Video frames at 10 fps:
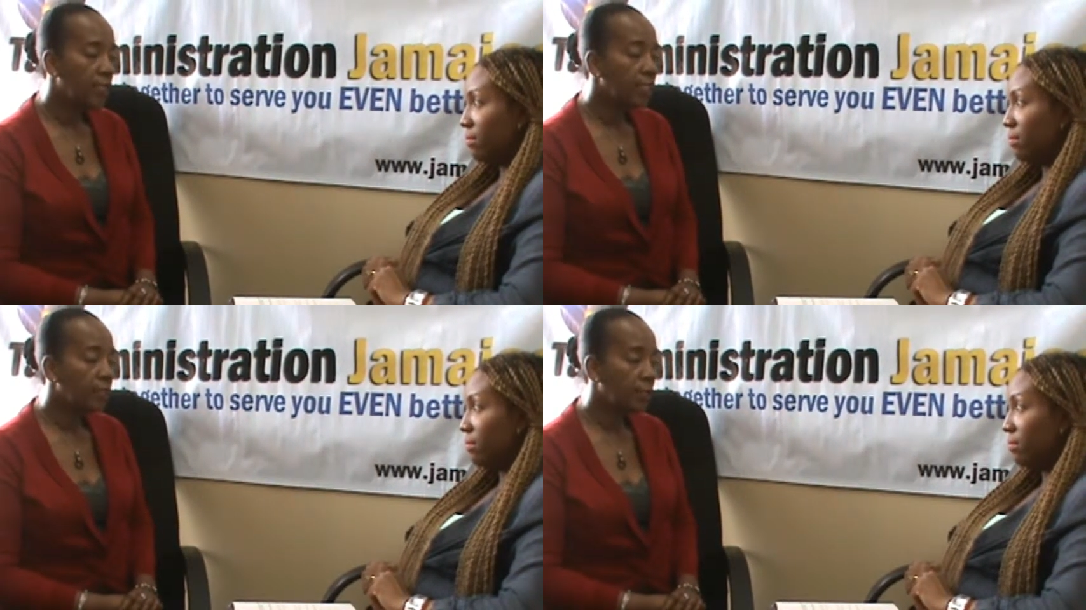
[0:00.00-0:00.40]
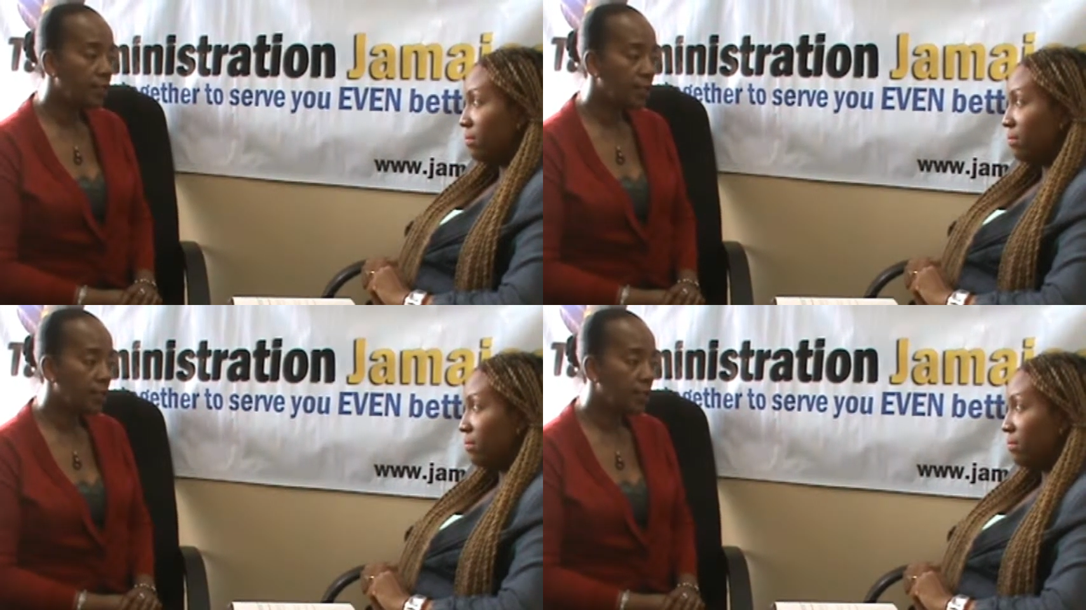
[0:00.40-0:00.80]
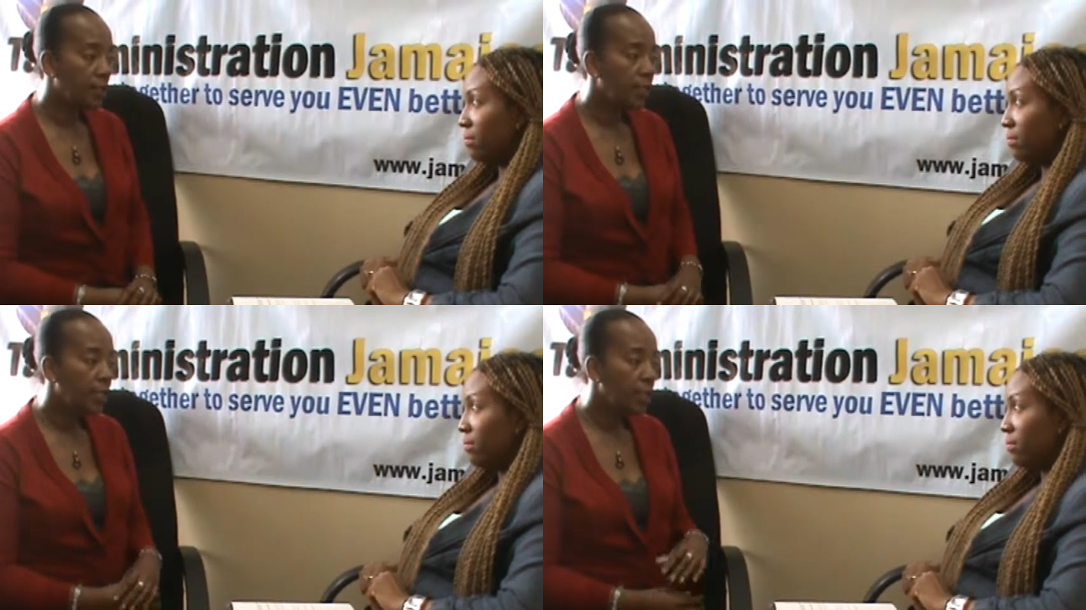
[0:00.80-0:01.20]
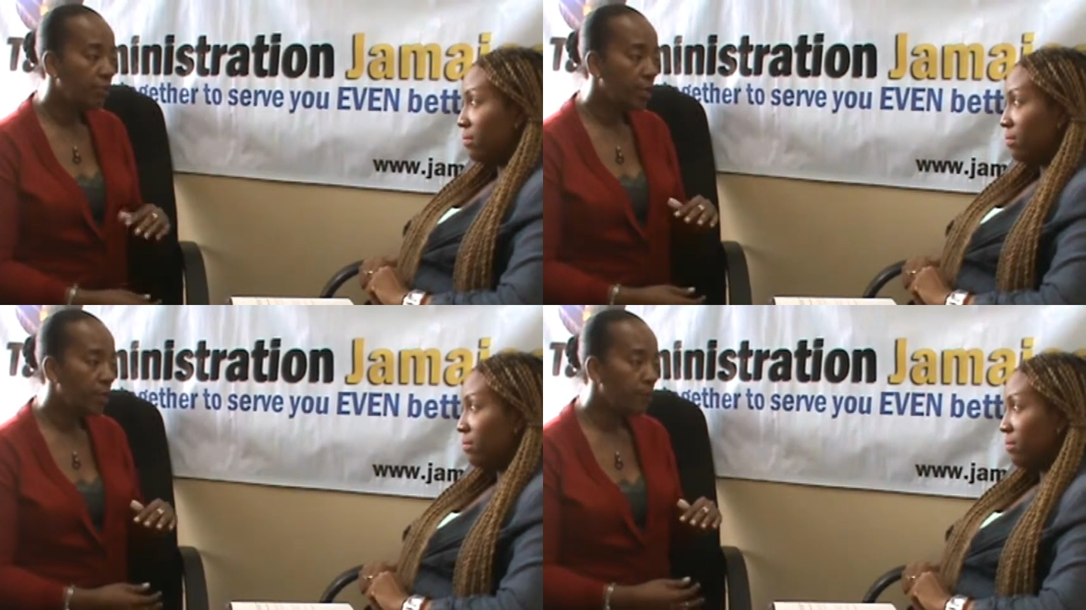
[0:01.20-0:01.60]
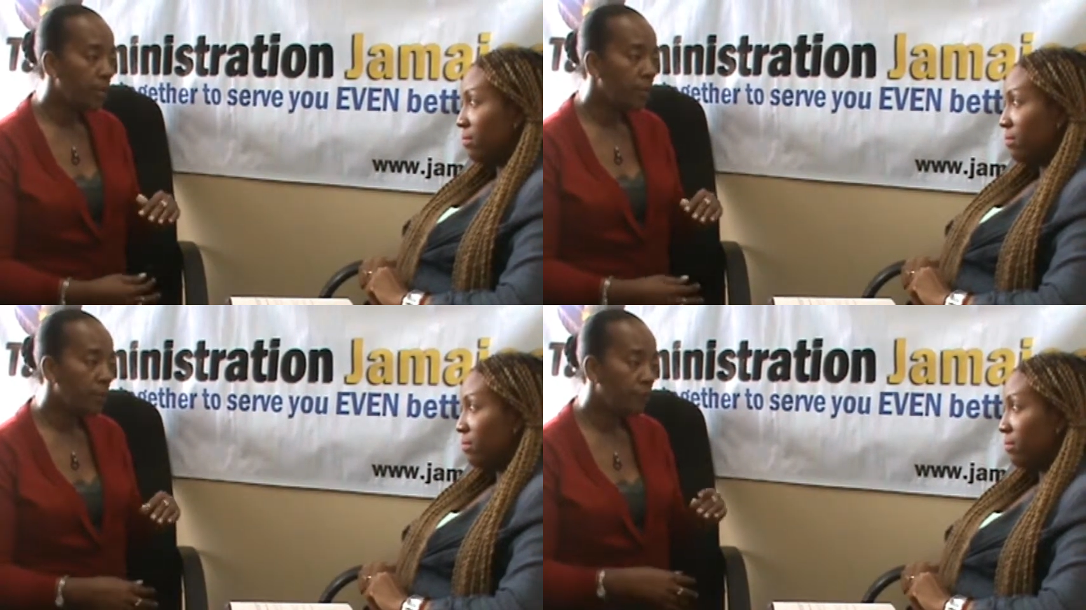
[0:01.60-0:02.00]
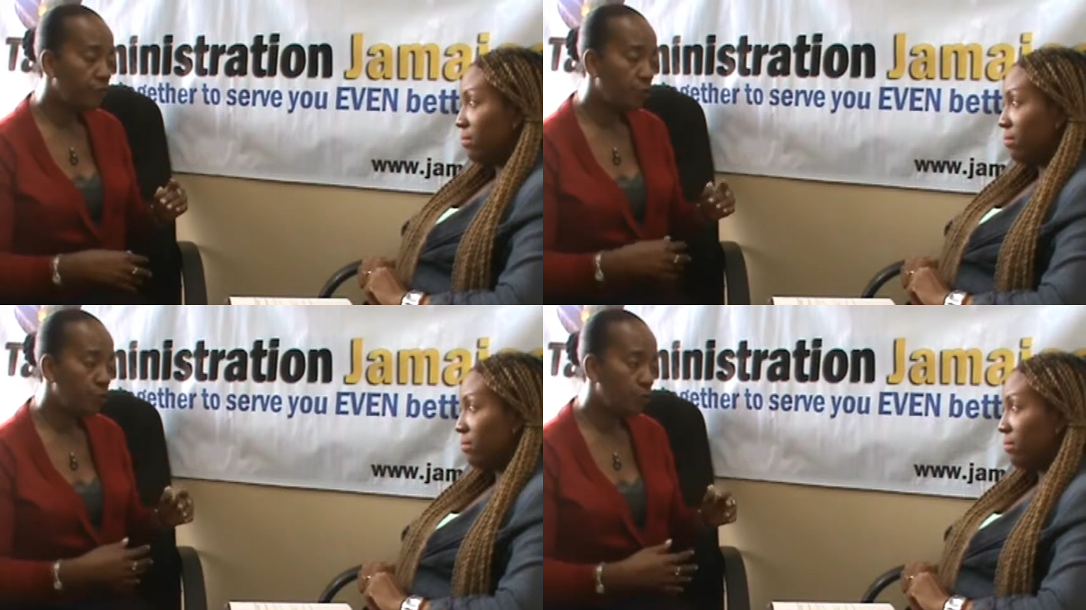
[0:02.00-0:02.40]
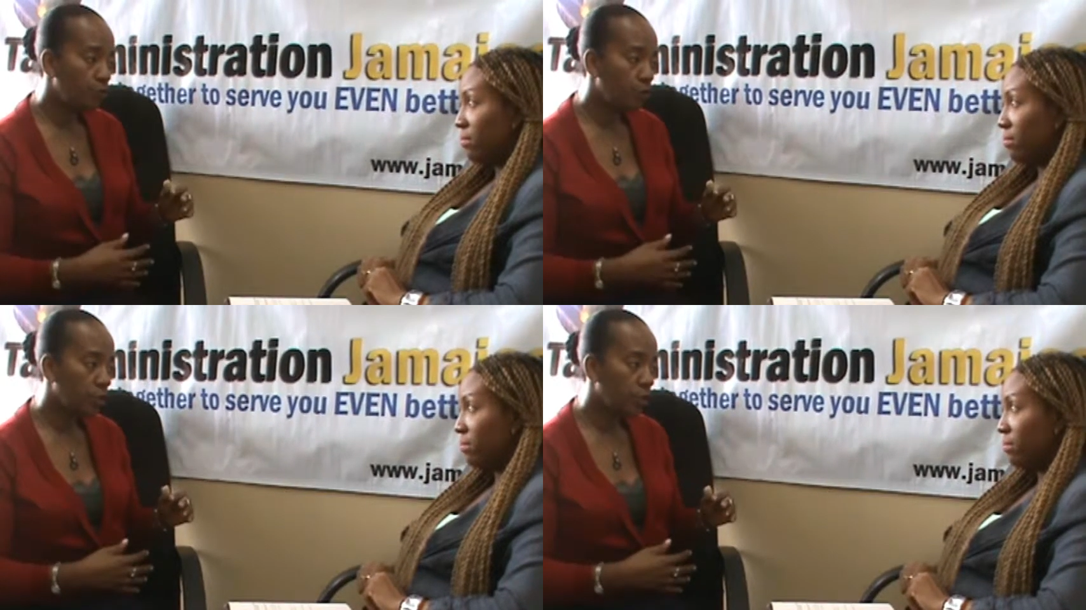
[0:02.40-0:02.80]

Speaker 1: That is to say, the payments for June,